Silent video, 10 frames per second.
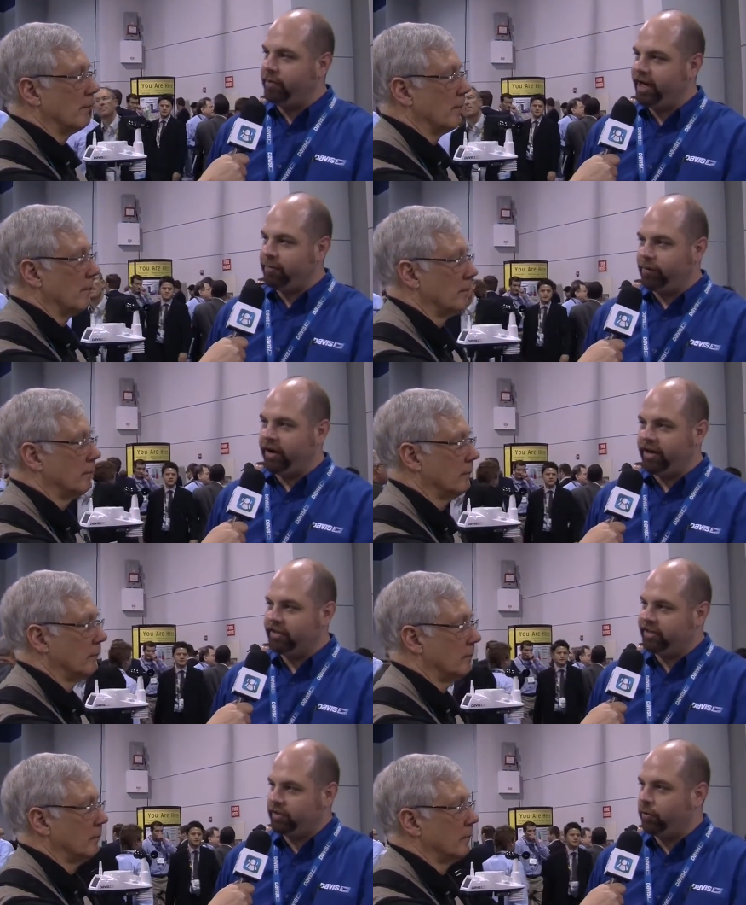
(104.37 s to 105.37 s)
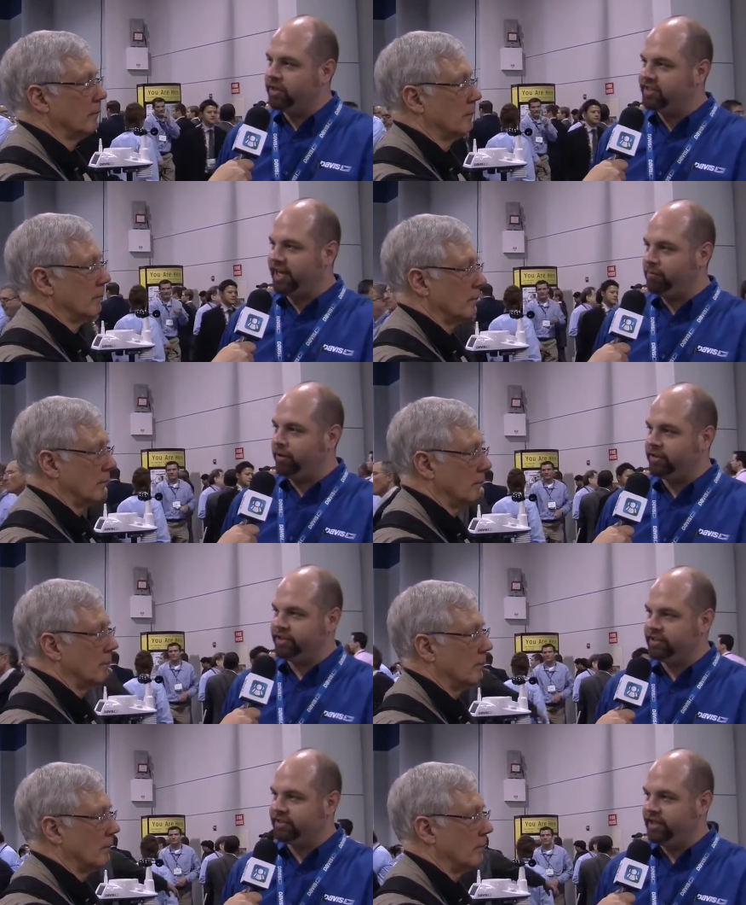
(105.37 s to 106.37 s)
Speaker 1: buy the product, it's a one-time
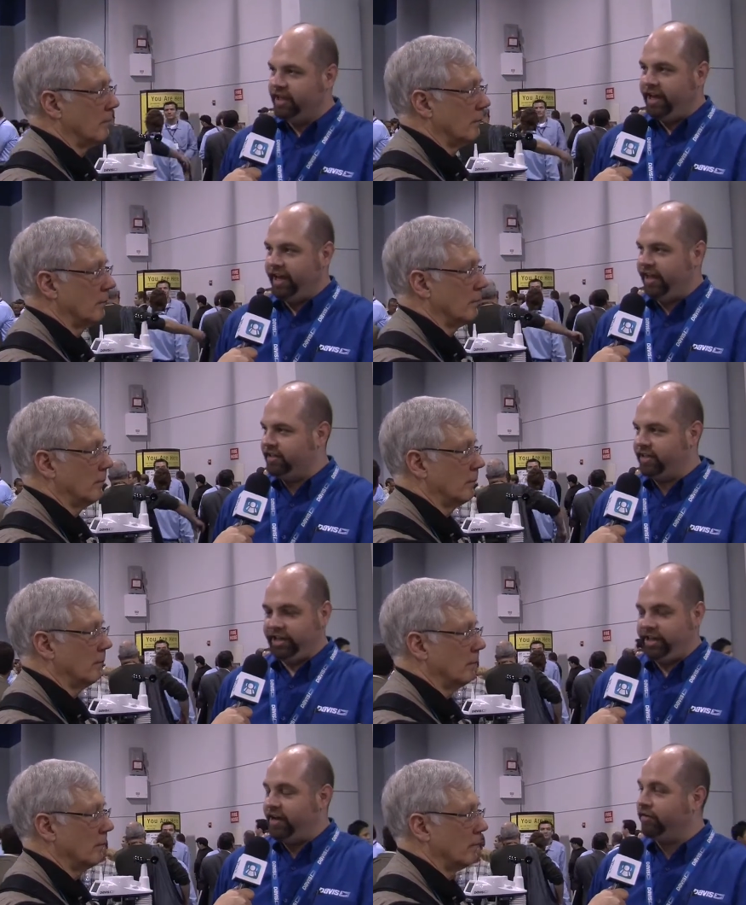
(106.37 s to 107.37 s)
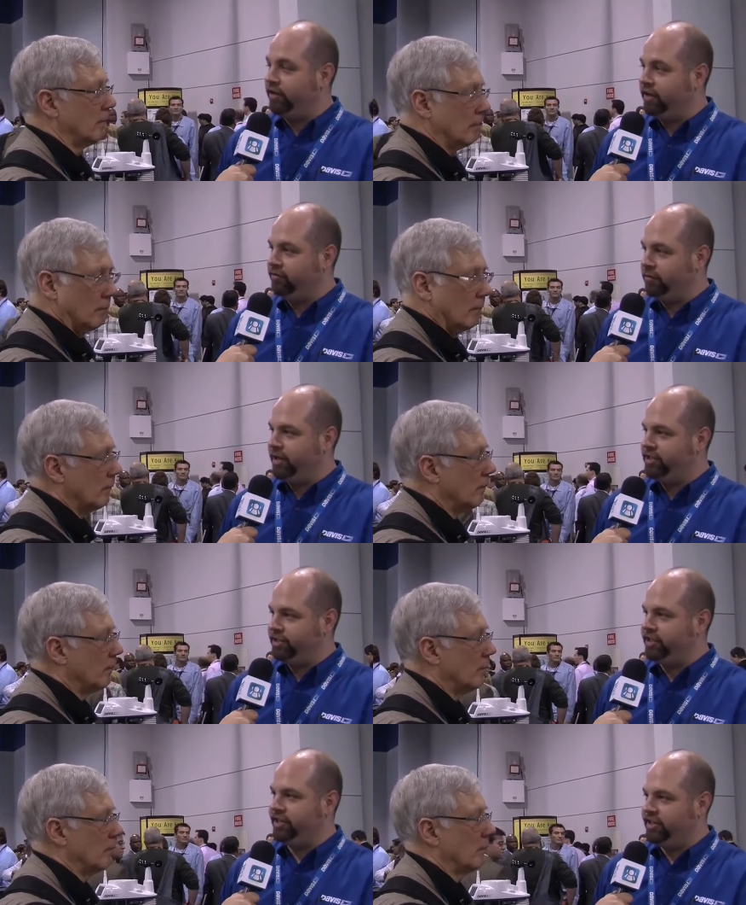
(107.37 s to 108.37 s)
purchase, and you have all the
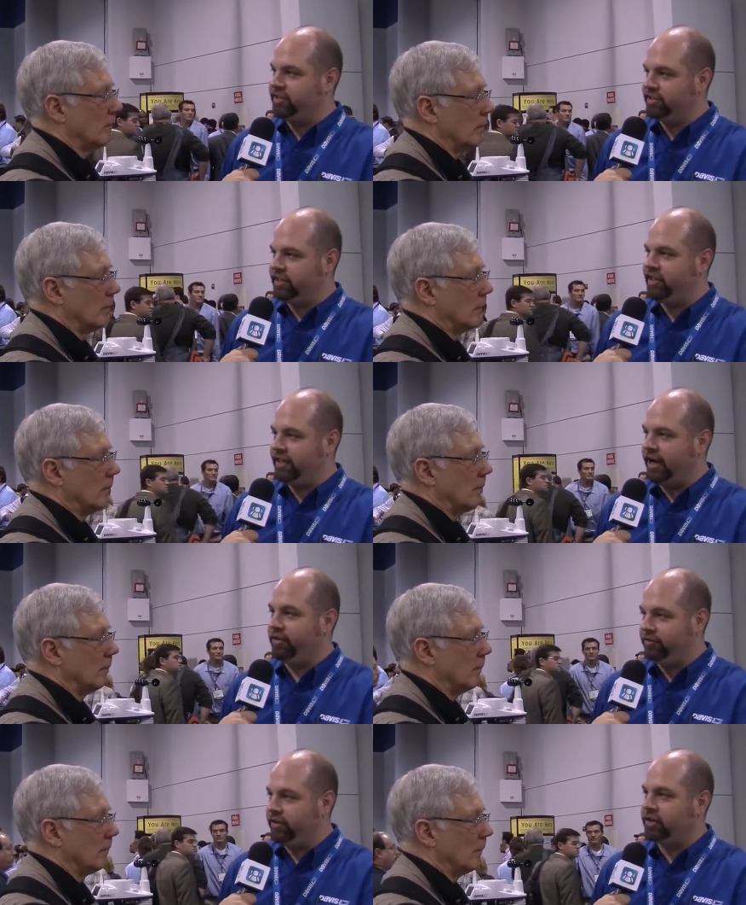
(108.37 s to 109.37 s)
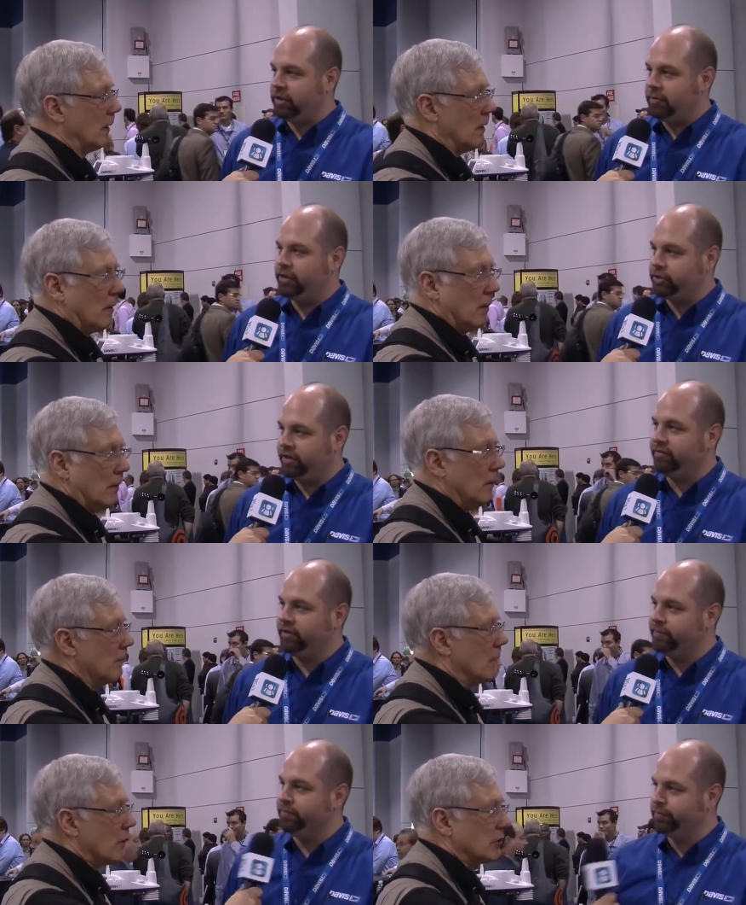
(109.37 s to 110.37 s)
information you need to see how the vehicle had been
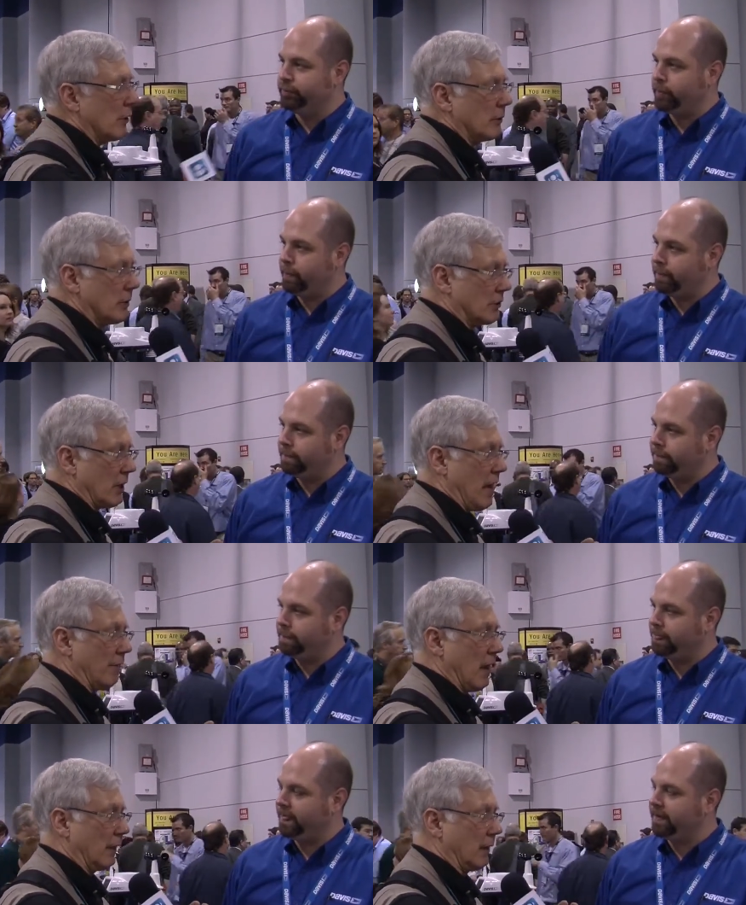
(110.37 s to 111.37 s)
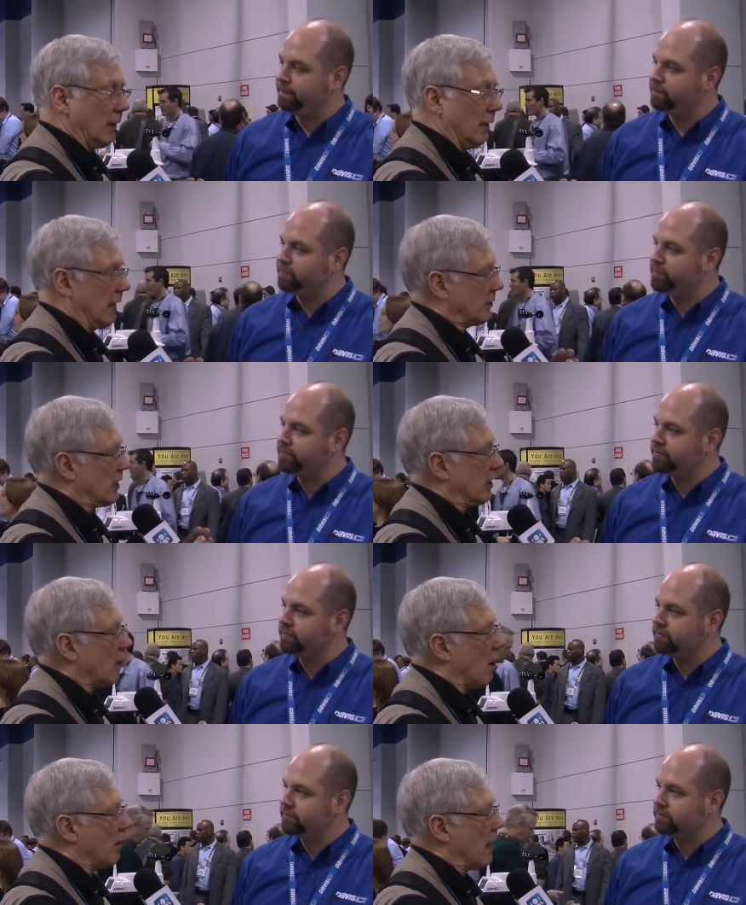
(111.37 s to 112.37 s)
driven.
Speaker 2: So does it have like an SD
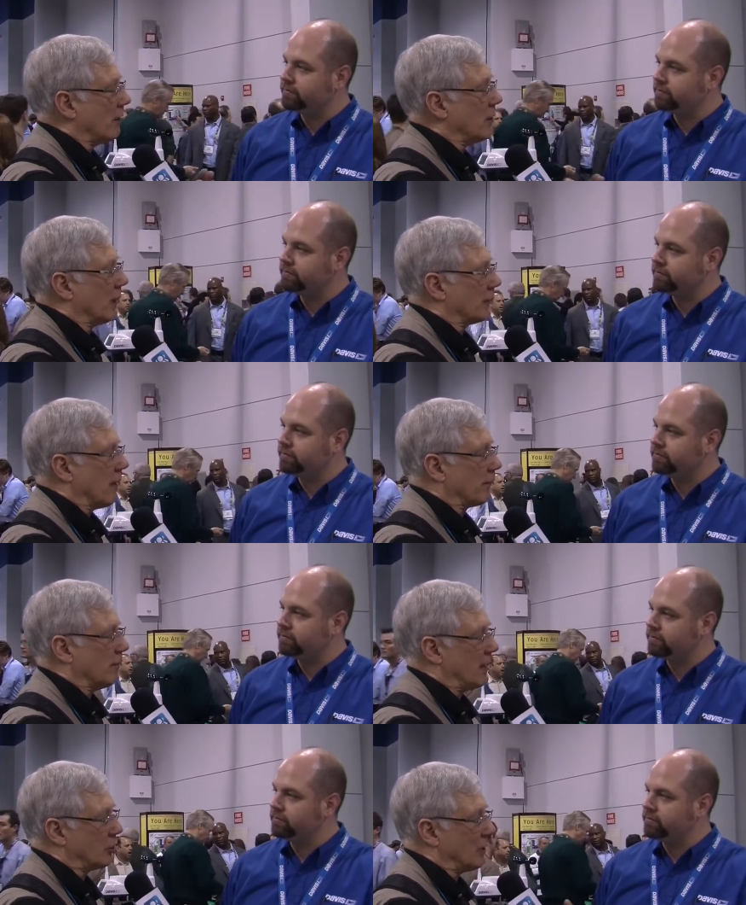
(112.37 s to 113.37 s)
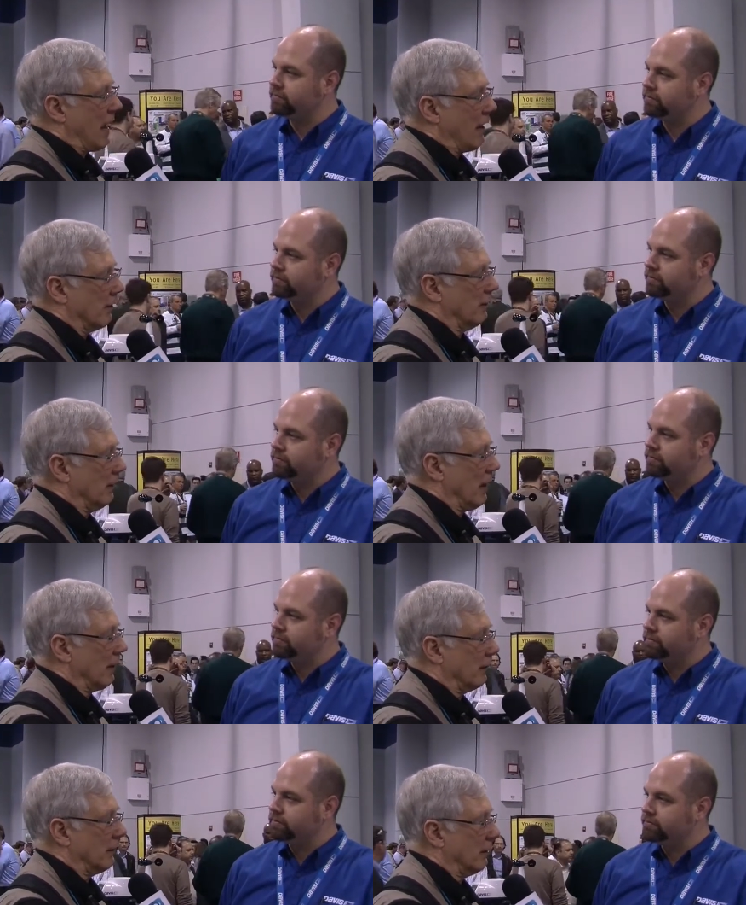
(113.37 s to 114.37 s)
card? How do you get the information out of
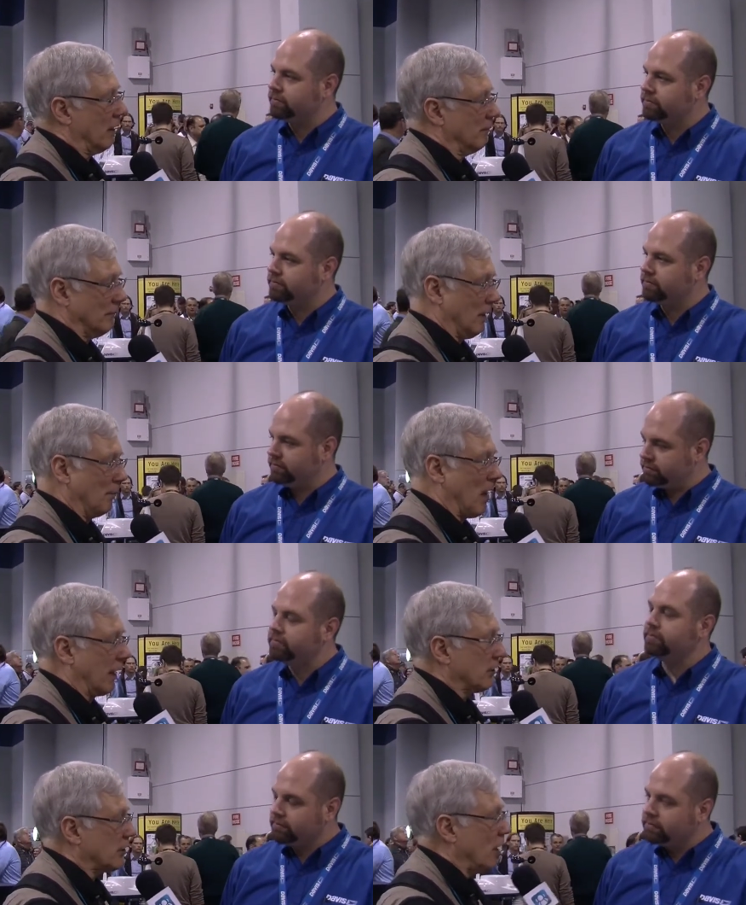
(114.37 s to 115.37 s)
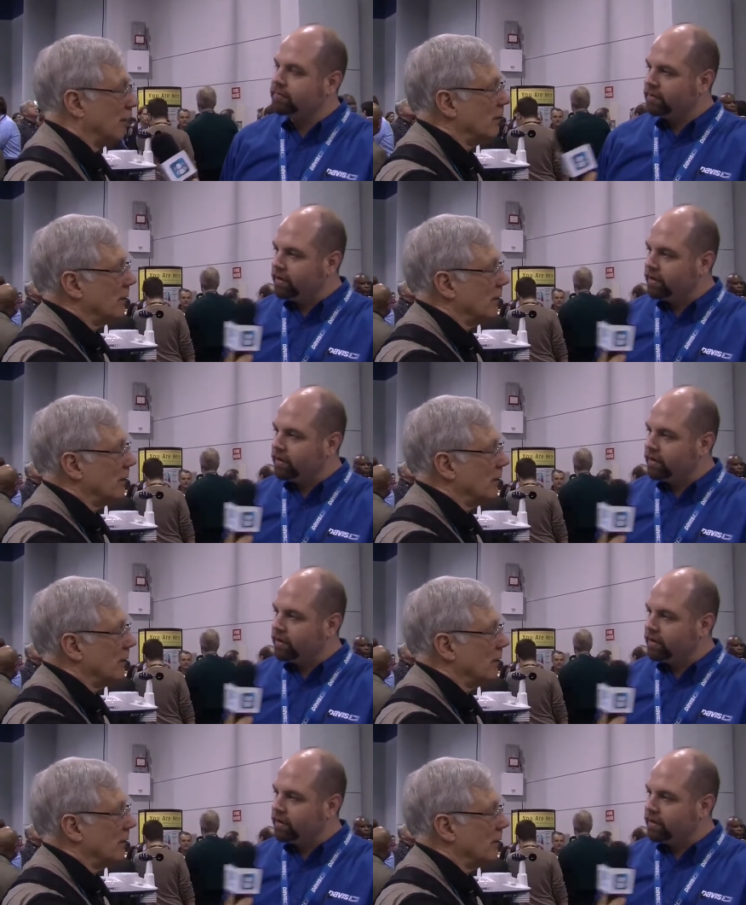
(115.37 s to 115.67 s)
the block itself?